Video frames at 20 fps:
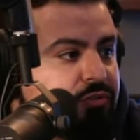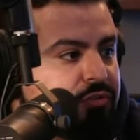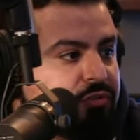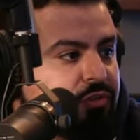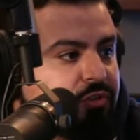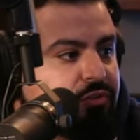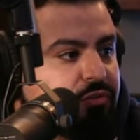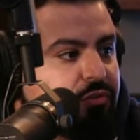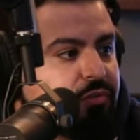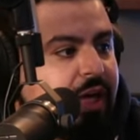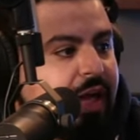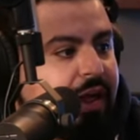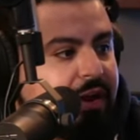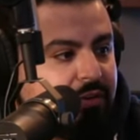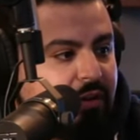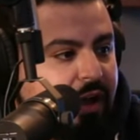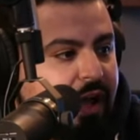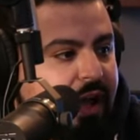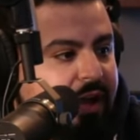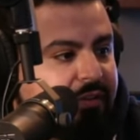to do that
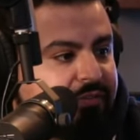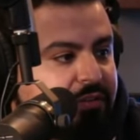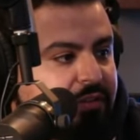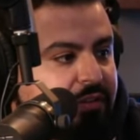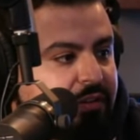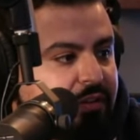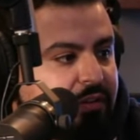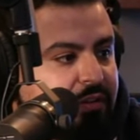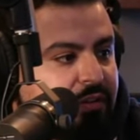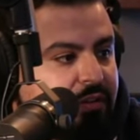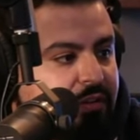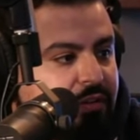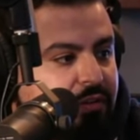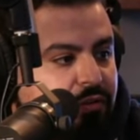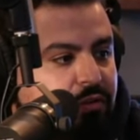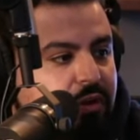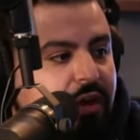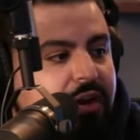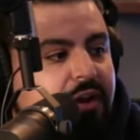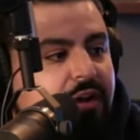craft
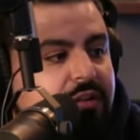you got to